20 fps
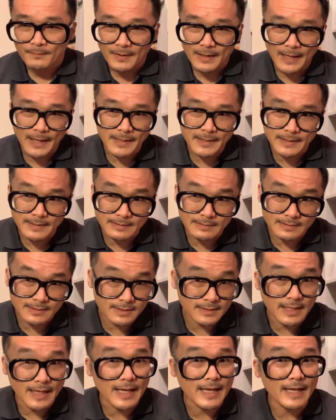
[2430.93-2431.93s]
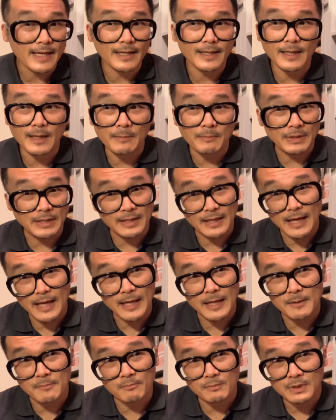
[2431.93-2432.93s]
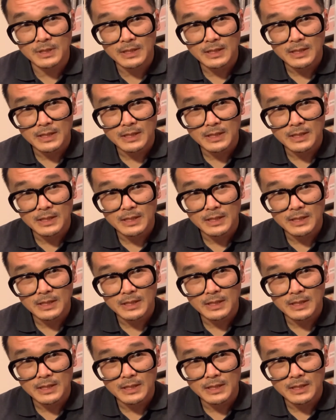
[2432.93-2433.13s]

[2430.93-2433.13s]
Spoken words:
and it stayed, and it became